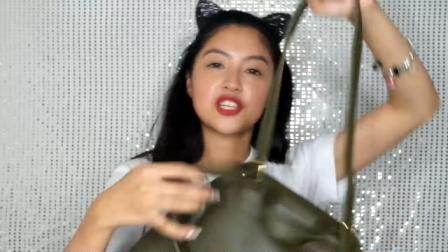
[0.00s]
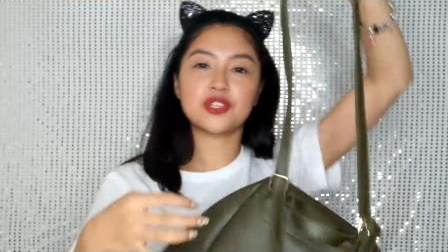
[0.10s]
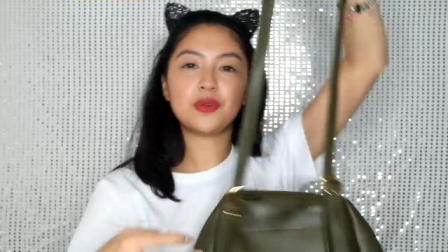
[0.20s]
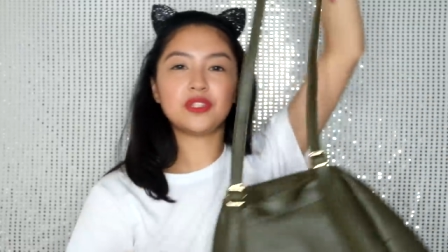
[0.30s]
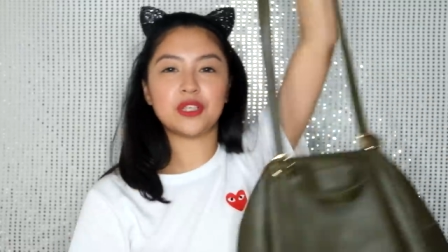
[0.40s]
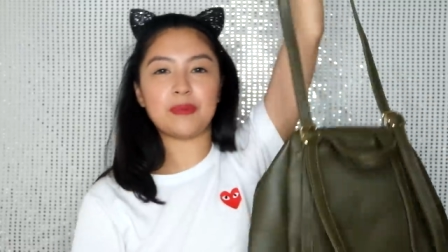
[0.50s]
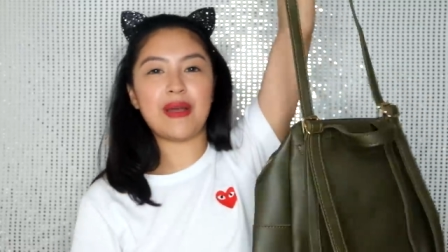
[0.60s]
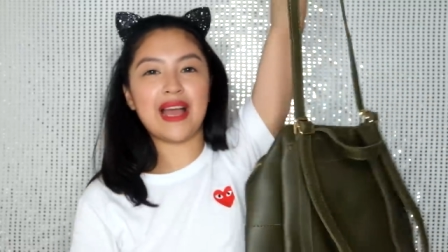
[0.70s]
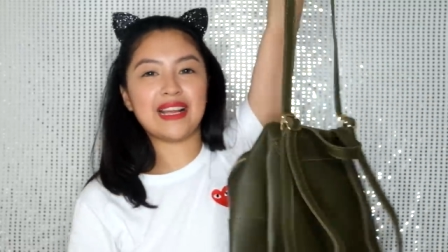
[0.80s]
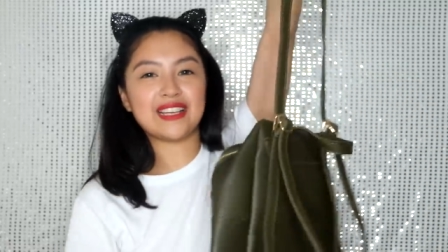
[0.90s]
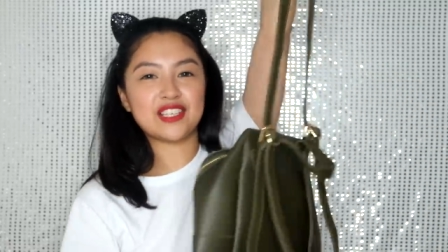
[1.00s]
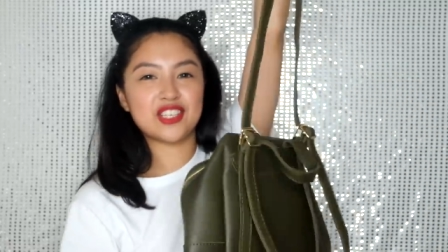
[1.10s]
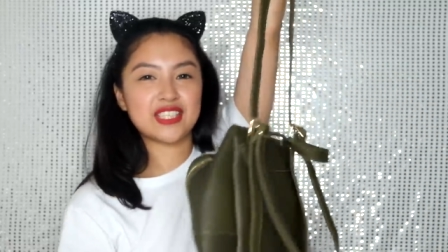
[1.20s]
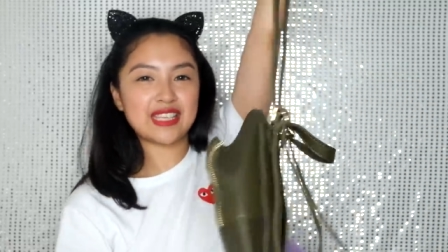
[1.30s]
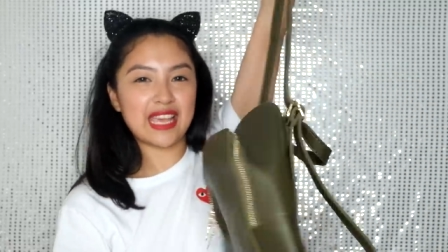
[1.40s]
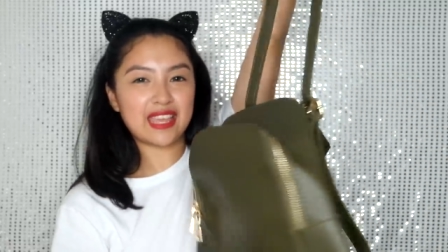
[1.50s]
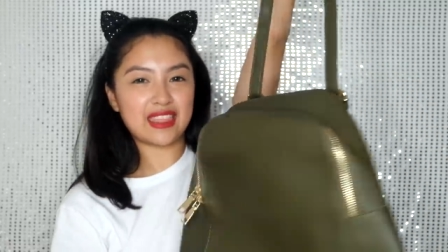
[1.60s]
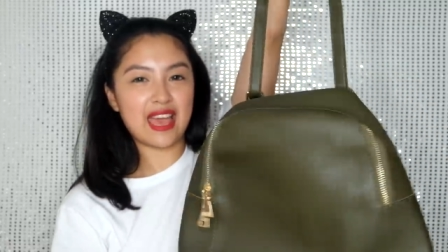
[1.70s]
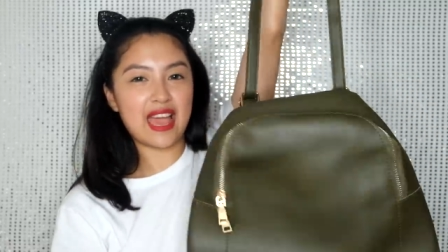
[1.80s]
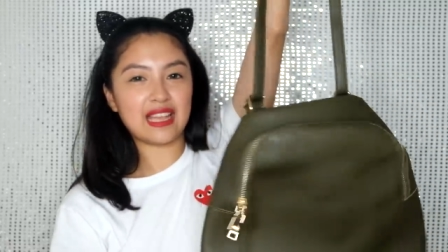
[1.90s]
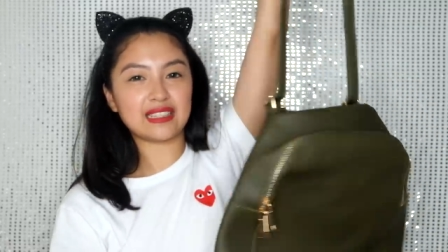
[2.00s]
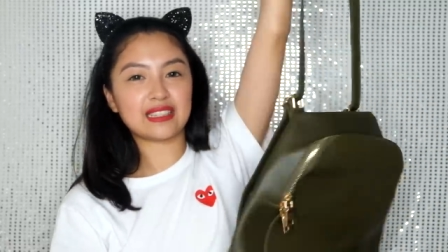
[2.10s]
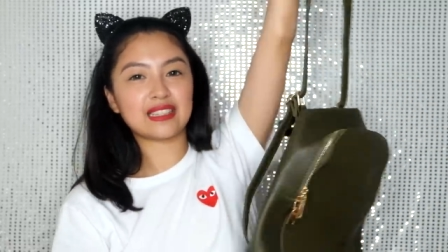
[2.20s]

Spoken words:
a shoulder bag, just like that.